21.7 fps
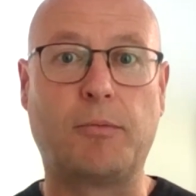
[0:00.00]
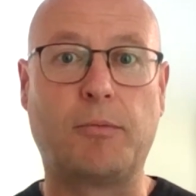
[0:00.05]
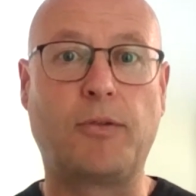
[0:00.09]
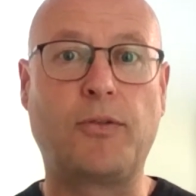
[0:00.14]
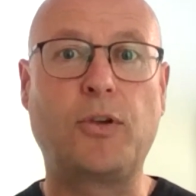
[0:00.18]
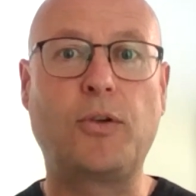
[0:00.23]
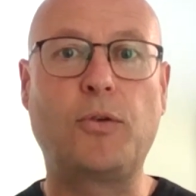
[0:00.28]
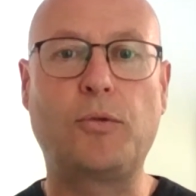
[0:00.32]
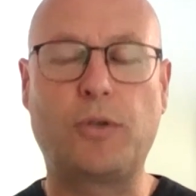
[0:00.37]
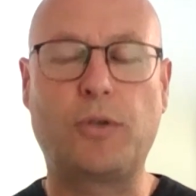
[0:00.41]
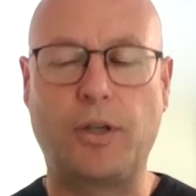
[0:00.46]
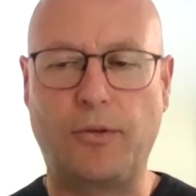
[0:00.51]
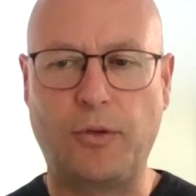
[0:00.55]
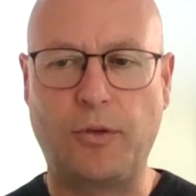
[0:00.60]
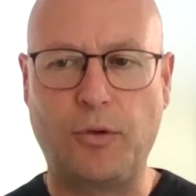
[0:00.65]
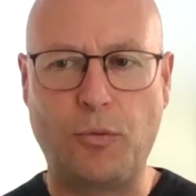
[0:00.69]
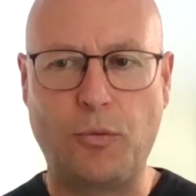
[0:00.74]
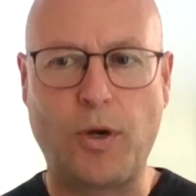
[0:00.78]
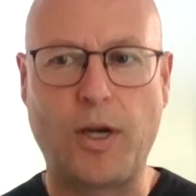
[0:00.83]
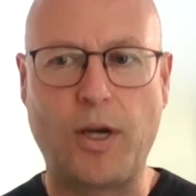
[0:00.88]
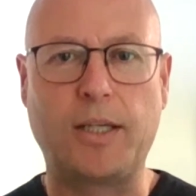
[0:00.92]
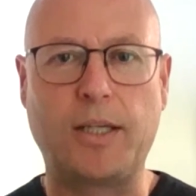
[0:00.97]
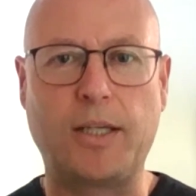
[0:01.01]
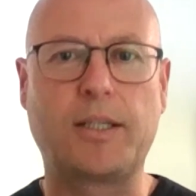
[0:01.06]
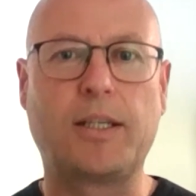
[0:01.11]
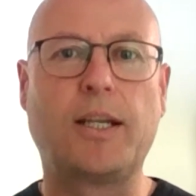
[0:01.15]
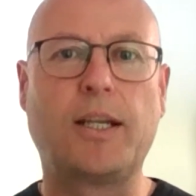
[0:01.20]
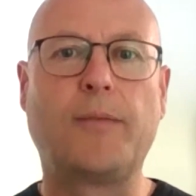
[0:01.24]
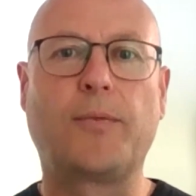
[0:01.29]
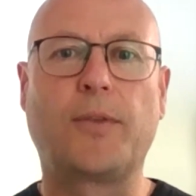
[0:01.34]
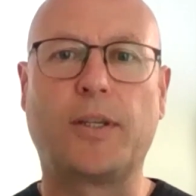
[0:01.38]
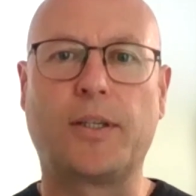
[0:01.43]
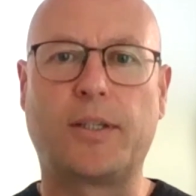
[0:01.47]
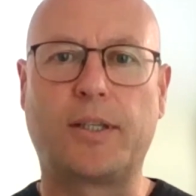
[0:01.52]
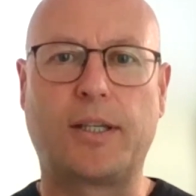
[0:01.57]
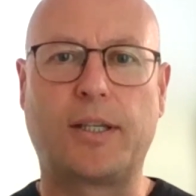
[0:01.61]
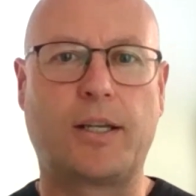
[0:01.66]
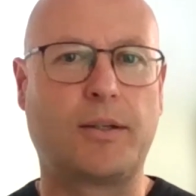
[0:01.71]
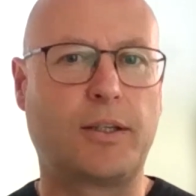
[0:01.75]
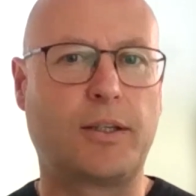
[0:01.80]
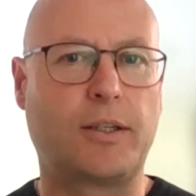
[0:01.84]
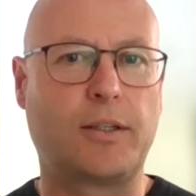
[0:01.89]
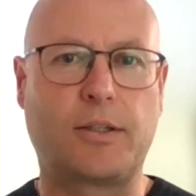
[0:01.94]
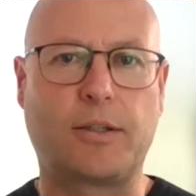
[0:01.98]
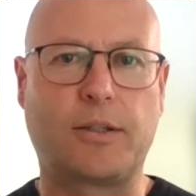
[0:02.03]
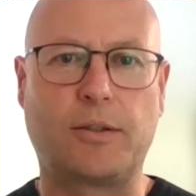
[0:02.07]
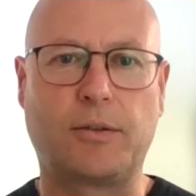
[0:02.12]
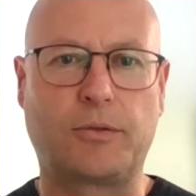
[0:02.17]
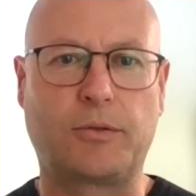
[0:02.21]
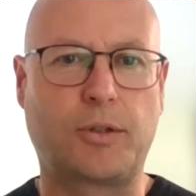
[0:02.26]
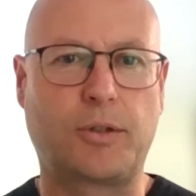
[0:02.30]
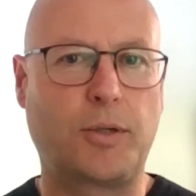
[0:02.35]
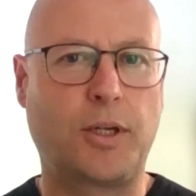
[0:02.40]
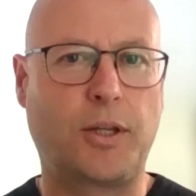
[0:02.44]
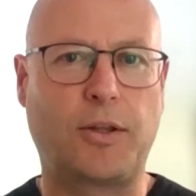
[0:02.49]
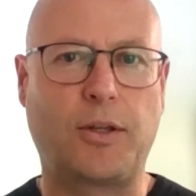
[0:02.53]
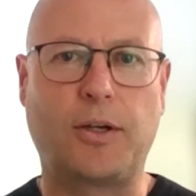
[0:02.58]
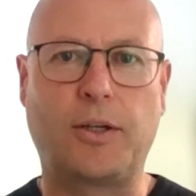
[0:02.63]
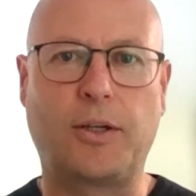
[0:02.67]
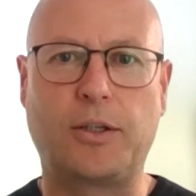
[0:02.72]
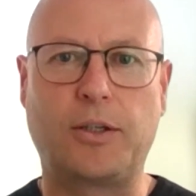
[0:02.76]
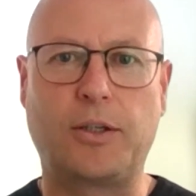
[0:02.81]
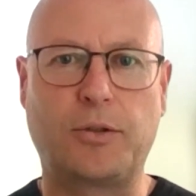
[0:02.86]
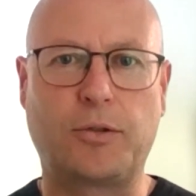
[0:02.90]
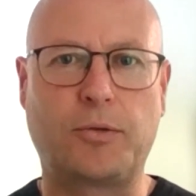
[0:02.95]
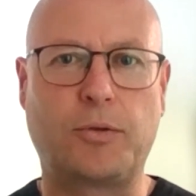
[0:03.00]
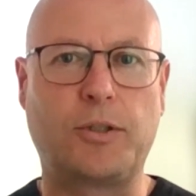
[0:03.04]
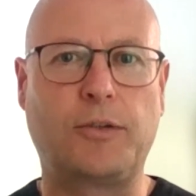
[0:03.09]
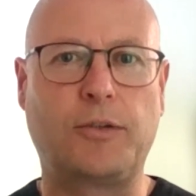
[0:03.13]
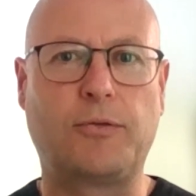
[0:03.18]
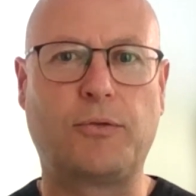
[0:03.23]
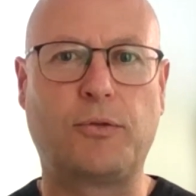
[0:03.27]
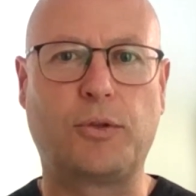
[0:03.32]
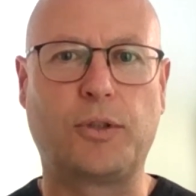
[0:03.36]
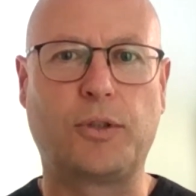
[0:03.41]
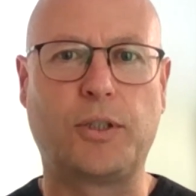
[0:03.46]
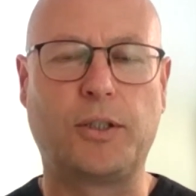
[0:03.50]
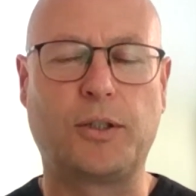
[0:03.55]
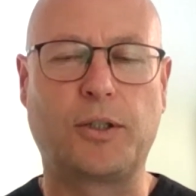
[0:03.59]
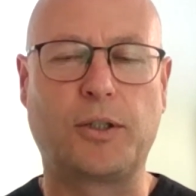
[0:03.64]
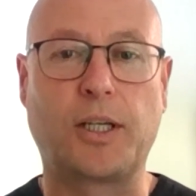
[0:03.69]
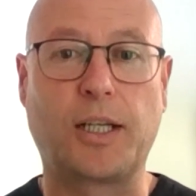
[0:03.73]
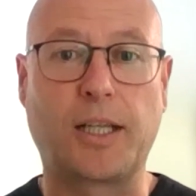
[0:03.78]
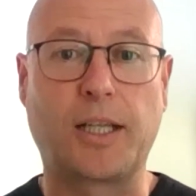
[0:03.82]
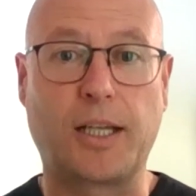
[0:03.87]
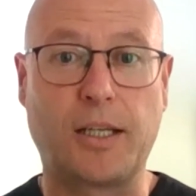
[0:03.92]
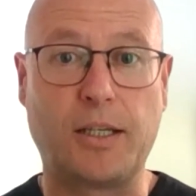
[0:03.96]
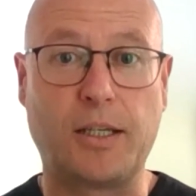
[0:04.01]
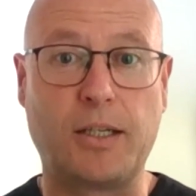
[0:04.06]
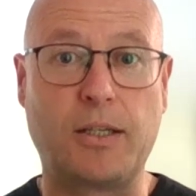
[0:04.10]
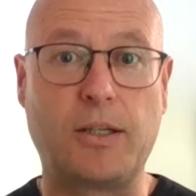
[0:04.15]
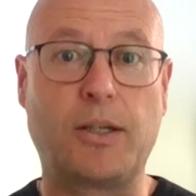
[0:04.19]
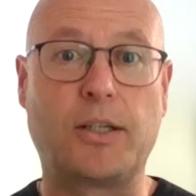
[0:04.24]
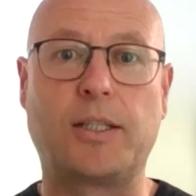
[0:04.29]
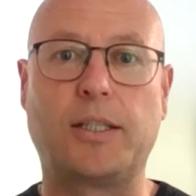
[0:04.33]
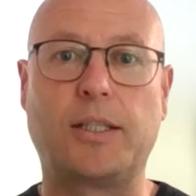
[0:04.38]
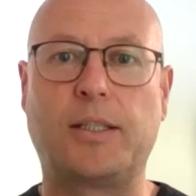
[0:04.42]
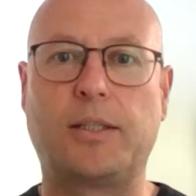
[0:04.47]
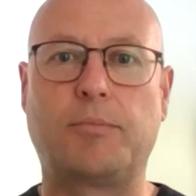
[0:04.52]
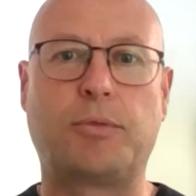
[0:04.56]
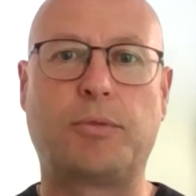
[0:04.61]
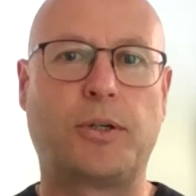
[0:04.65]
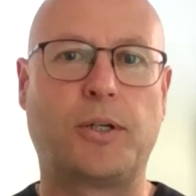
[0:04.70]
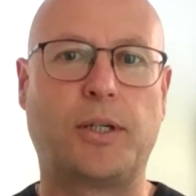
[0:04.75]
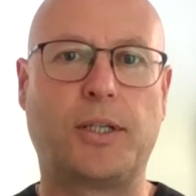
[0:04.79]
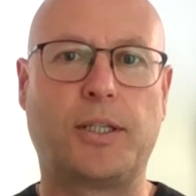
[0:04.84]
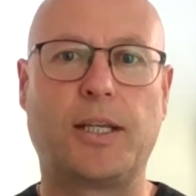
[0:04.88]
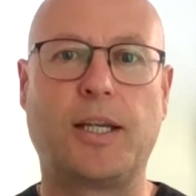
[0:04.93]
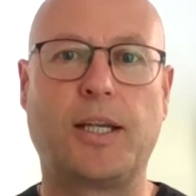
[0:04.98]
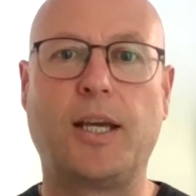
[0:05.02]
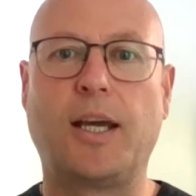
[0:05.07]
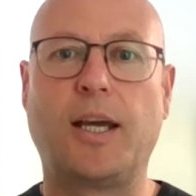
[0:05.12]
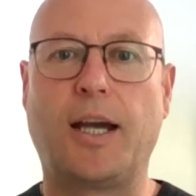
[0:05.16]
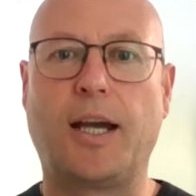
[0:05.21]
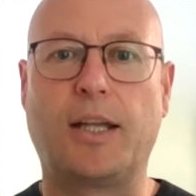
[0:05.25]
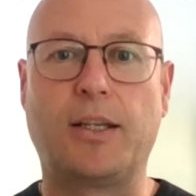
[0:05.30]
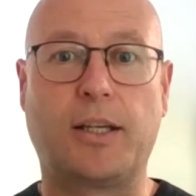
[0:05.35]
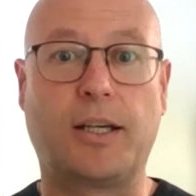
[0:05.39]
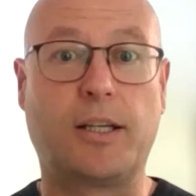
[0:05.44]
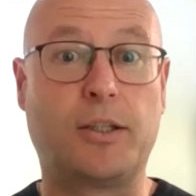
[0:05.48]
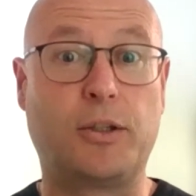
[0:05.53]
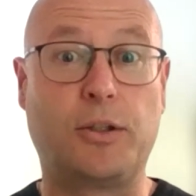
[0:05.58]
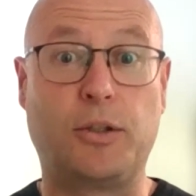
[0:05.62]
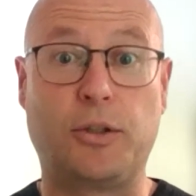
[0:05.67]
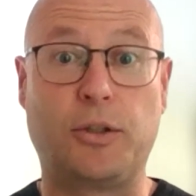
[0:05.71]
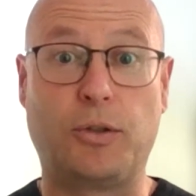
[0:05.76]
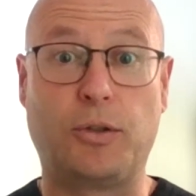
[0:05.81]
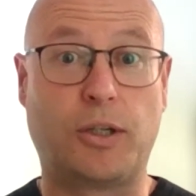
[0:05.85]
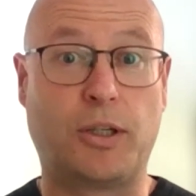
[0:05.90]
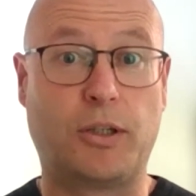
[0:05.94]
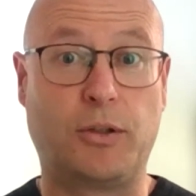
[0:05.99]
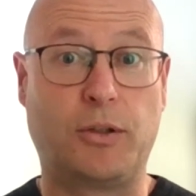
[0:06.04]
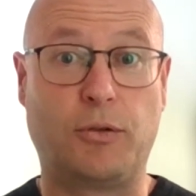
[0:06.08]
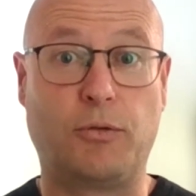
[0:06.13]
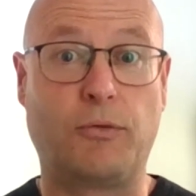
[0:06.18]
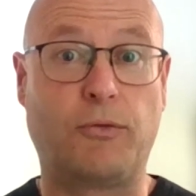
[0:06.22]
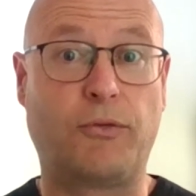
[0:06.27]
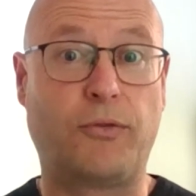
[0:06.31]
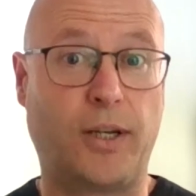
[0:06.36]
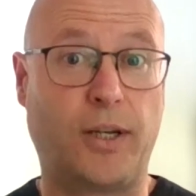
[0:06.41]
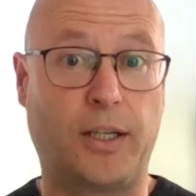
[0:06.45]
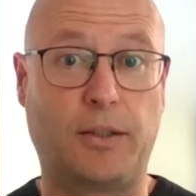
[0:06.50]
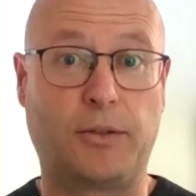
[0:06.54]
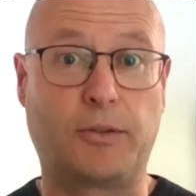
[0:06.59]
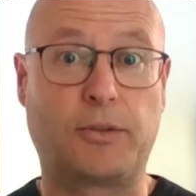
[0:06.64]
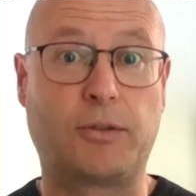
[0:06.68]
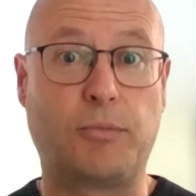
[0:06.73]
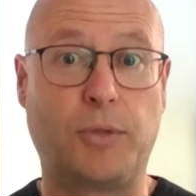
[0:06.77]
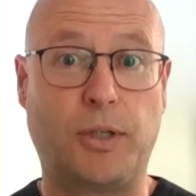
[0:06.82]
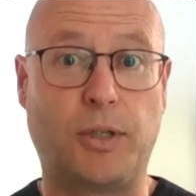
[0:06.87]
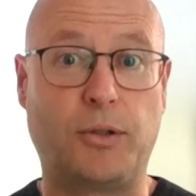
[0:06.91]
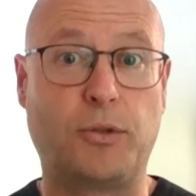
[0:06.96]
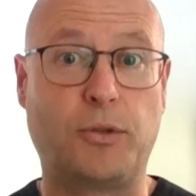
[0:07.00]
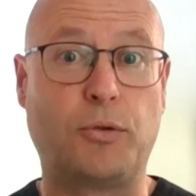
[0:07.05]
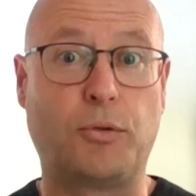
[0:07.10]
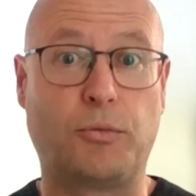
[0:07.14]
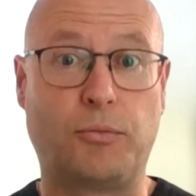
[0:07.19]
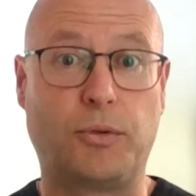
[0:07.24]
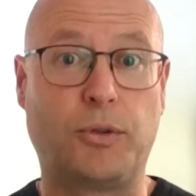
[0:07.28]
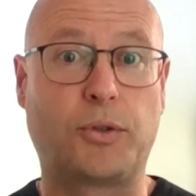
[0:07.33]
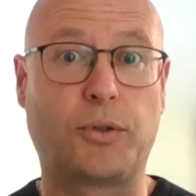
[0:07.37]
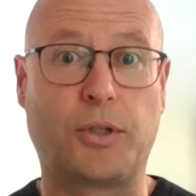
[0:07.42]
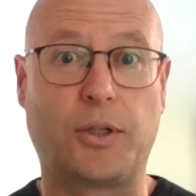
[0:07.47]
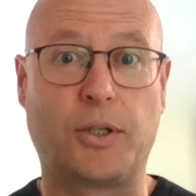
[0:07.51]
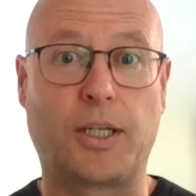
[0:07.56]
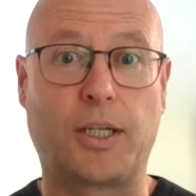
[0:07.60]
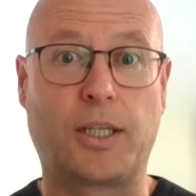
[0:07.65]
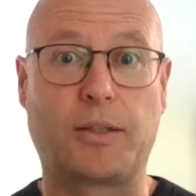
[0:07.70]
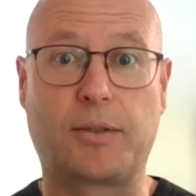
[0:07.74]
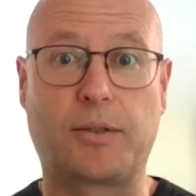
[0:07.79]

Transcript: If you wait until 2030 or 2040, you're going to get a nasty surprise, and you'll fail to meet your target.